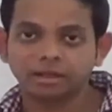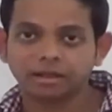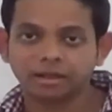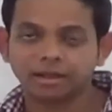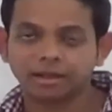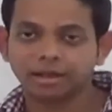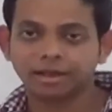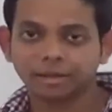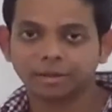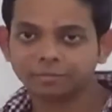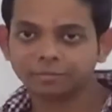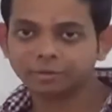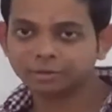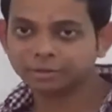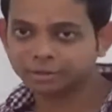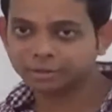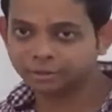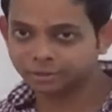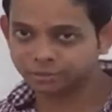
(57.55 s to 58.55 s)
Number
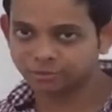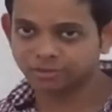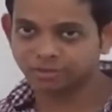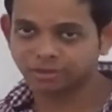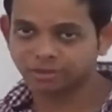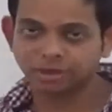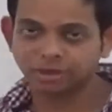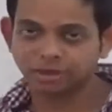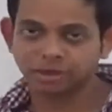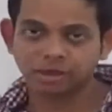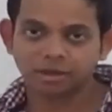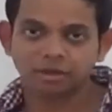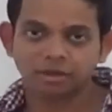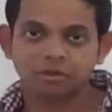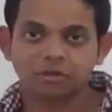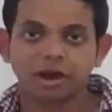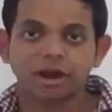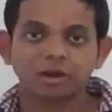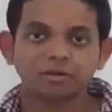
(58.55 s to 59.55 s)
2,
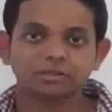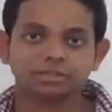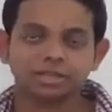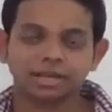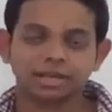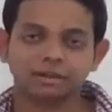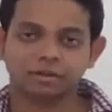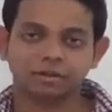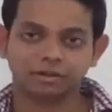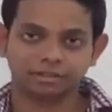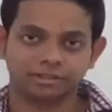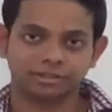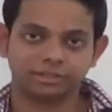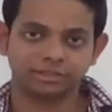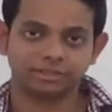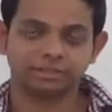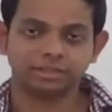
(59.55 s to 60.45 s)
crowd psychology.